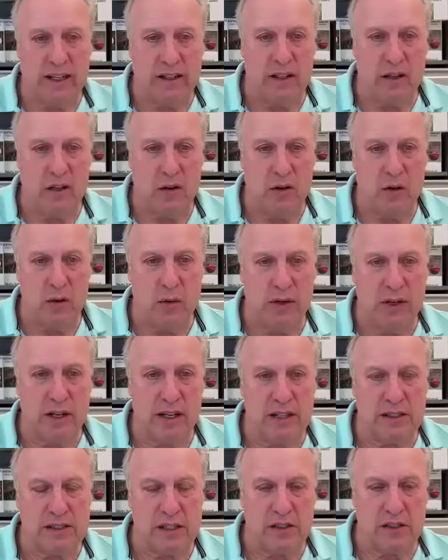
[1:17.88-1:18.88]
I know who it
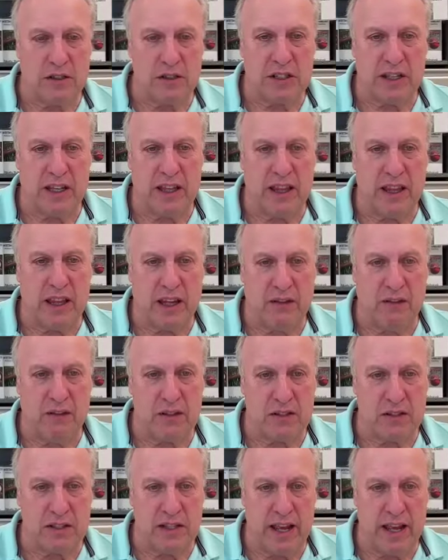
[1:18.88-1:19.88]
is. I just can't think of
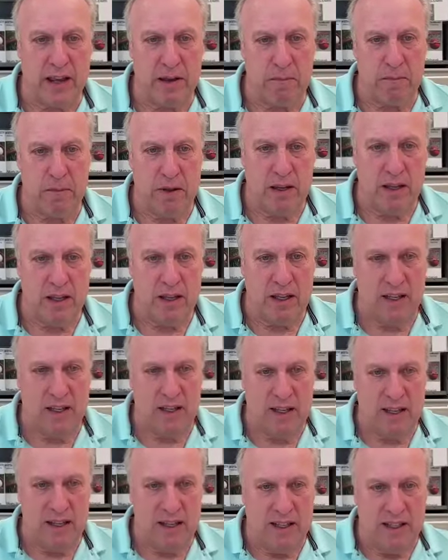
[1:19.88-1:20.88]
his name.
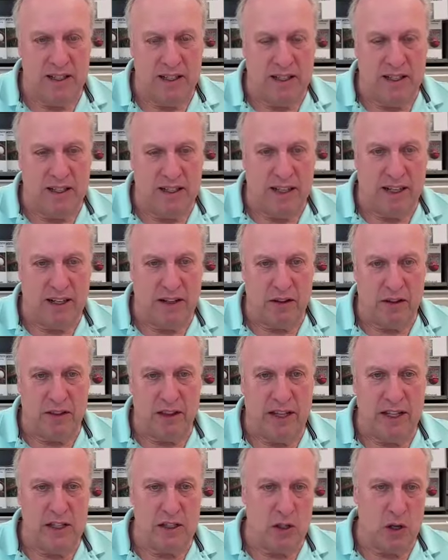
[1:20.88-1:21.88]
I don't
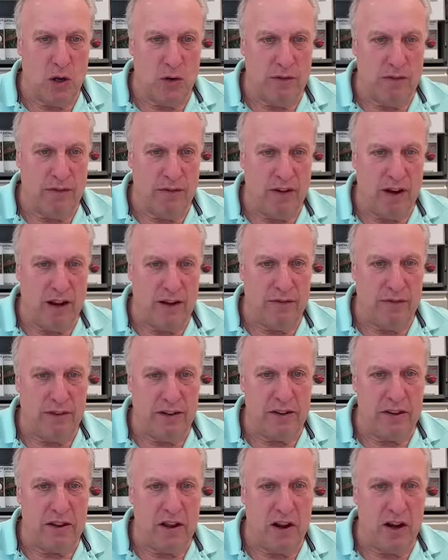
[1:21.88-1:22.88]
think he's over
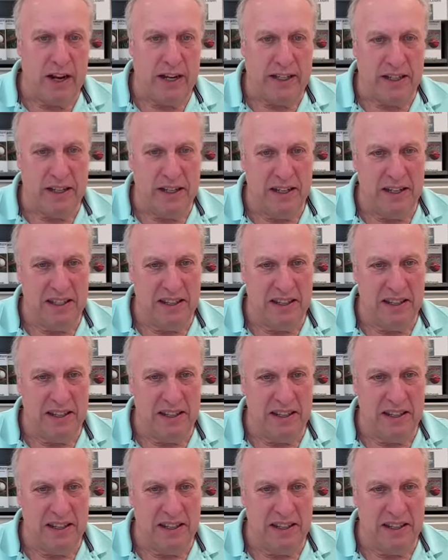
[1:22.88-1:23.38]
5'9".